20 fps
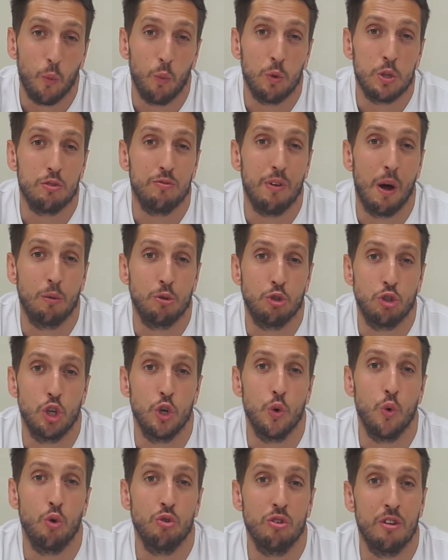was around
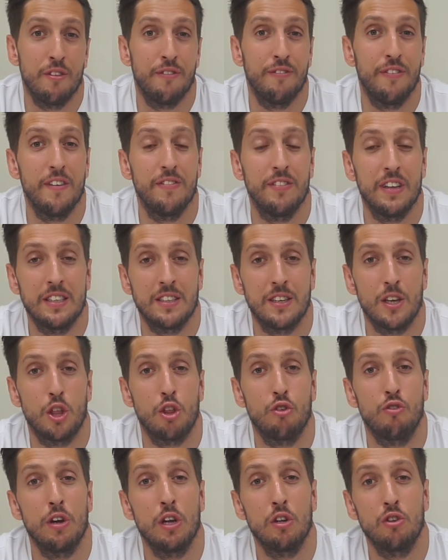250 to
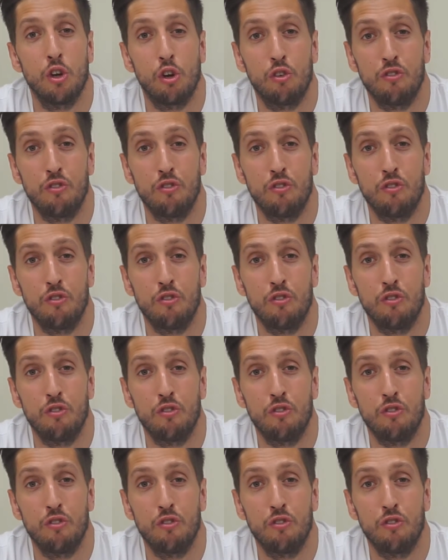300